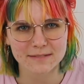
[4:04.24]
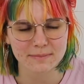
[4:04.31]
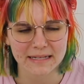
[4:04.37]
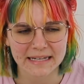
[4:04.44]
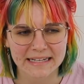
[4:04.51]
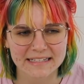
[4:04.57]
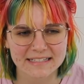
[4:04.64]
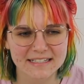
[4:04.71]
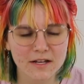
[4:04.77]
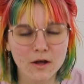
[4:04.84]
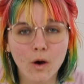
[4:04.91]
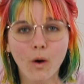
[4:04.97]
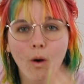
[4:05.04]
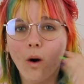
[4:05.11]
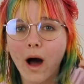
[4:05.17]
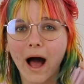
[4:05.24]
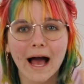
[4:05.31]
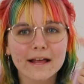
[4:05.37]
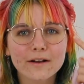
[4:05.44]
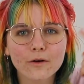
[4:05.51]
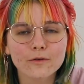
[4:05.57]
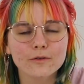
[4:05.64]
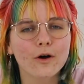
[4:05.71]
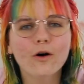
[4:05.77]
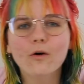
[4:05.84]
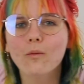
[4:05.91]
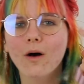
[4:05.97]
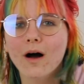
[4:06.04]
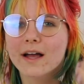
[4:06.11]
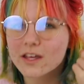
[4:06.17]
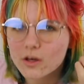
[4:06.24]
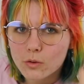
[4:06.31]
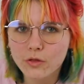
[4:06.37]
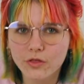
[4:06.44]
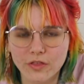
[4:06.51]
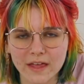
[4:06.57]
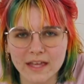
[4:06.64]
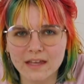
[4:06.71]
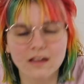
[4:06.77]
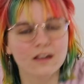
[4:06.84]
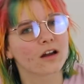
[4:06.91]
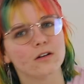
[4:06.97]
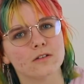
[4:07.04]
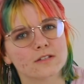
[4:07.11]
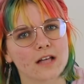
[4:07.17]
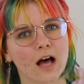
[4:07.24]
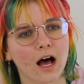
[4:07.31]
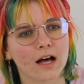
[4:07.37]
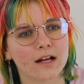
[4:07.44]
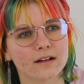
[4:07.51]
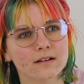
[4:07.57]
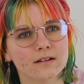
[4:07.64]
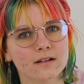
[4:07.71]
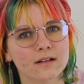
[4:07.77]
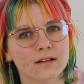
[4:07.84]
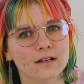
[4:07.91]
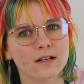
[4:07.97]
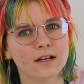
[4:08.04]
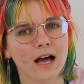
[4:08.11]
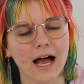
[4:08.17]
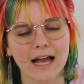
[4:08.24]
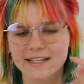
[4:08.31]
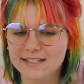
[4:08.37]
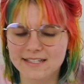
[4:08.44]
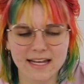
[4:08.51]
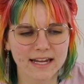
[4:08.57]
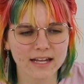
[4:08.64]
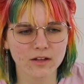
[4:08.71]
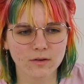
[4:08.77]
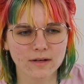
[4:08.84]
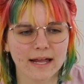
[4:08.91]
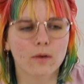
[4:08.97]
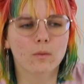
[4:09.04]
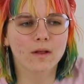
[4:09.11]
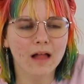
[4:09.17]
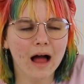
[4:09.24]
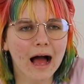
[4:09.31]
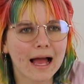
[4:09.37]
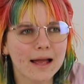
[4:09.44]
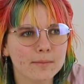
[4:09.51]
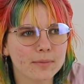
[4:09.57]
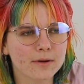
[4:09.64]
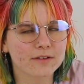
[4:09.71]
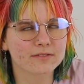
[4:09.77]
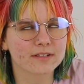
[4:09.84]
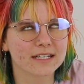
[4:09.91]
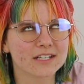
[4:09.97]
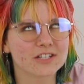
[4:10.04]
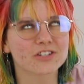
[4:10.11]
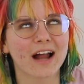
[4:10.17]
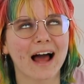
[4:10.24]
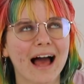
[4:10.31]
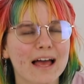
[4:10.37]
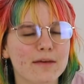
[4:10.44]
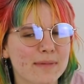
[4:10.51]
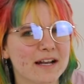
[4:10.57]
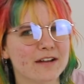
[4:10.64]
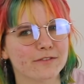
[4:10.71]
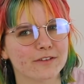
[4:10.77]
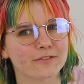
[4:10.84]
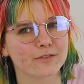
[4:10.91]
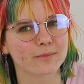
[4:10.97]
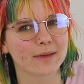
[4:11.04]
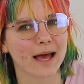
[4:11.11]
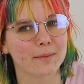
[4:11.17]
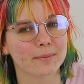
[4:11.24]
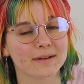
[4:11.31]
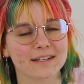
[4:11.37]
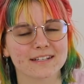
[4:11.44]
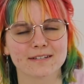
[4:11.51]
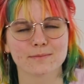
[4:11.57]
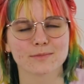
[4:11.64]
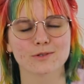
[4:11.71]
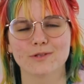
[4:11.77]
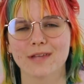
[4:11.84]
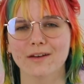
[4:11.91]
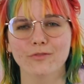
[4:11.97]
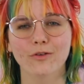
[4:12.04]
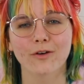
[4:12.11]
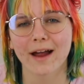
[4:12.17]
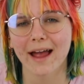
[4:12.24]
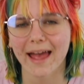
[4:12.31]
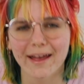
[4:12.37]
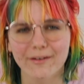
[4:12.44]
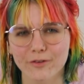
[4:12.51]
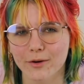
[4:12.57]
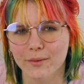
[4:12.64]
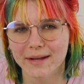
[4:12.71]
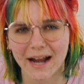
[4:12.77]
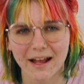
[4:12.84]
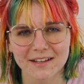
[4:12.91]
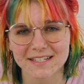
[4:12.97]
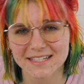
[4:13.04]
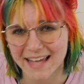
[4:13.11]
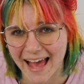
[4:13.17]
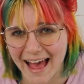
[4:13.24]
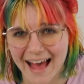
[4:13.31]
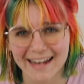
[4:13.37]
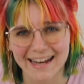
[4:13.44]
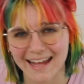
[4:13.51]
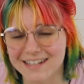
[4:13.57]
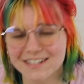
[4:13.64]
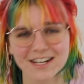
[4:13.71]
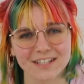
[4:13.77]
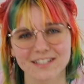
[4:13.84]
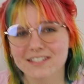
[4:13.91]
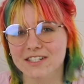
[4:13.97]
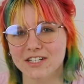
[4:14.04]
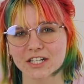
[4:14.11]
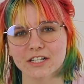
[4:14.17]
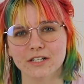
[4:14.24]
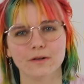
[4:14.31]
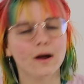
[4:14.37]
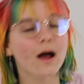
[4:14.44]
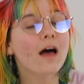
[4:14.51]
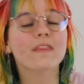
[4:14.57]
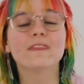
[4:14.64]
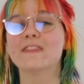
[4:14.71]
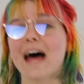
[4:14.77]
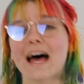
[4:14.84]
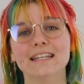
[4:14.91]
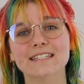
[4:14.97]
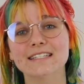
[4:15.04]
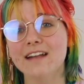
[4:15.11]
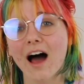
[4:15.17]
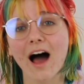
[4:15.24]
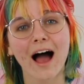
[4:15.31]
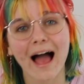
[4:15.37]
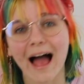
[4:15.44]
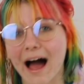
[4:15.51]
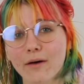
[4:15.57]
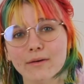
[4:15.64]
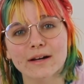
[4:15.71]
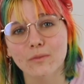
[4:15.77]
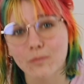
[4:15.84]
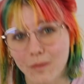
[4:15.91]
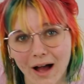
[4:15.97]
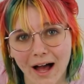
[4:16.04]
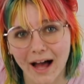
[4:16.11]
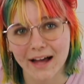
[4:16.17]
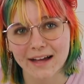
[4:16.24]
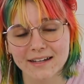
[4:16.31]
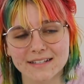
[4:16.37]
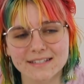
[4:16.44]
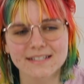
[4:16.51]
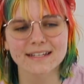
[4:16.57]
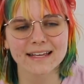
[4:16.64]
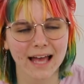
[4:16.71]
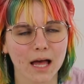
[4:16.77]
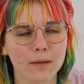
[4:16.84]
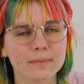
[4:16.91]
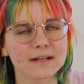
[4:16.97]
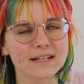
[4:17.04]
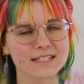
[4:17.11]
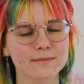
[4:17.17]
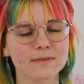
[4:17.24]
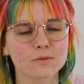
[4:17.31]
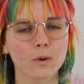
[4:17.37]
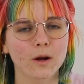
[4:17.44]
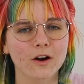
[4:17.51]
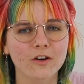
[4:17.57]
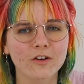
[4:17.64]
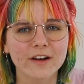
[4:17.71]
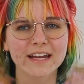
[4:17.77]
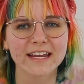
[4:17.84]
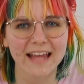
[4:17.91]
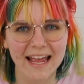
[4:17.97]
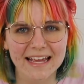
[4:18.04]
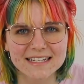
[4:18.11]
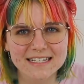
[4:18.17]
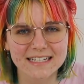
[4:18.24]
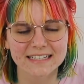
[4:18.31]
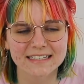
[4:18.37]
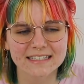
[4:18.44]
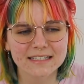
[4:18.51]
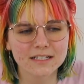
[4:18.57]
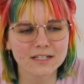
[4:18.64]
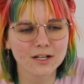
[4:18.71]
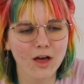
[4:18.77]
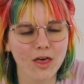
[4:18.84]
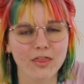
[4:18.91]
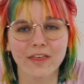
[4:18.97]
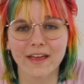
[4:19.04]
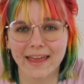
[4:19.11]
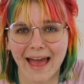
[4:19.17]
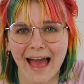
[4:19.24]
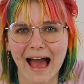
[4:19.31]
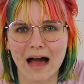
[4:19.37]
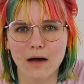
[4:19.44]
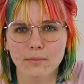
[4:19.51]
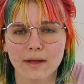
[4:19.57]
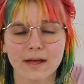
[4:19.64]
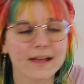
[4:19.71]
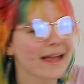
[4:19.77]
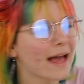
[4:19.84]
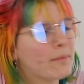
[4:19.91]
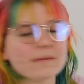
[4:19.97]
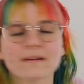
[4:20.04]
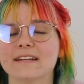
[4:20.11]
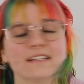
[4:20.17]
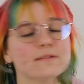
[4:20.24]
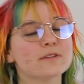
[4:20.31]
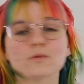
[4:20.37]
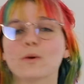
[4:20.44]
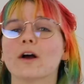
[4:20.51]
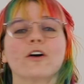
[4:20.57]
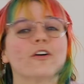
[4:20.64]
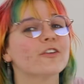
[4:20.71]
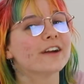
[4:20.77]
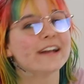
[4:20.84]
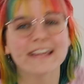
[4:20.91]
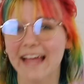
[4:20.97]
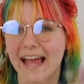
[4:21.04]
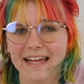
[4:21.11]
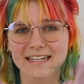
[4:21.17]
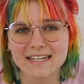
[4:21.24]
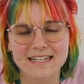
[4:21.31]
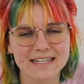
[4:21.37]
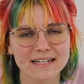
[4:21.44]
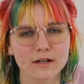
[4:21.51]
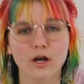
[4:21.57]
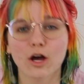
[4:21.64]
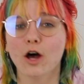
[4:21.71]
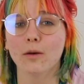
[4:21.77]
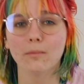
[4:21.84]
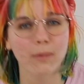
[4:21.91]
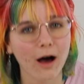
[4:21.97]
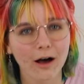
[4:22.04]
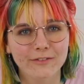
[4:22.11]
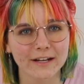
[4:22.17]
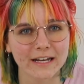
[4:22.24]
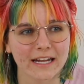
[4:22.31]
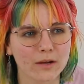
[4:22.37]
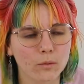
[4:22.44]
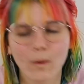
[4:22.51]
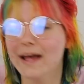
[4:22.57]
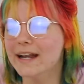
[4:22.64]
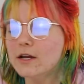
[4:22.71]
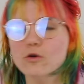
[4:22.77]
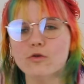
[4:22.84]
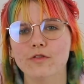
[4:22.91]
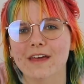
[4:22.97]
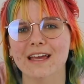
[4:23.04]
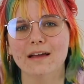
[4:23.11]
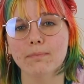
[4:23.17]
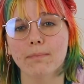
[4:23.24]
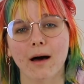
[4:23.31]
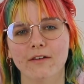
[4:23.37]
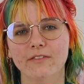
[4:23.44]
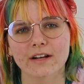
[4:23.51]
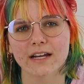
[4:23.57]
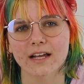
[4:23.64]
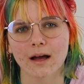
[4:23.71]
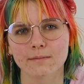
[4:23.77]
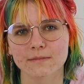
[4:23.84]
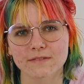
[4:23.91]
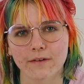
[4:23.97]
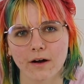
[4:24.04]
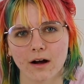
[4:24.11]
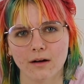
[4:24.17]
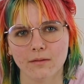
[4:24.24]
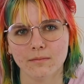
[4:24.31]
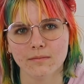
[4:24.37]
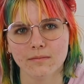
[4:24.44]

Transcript: place. I don't know what you think goes on. It's you're well, I'm privileged. I benefit from capitalism, so therefore everyone else can and does too. That's not how it works. Capitalism is what created the gap. Capitalism is what created poverty. Where do you think poverty comes from?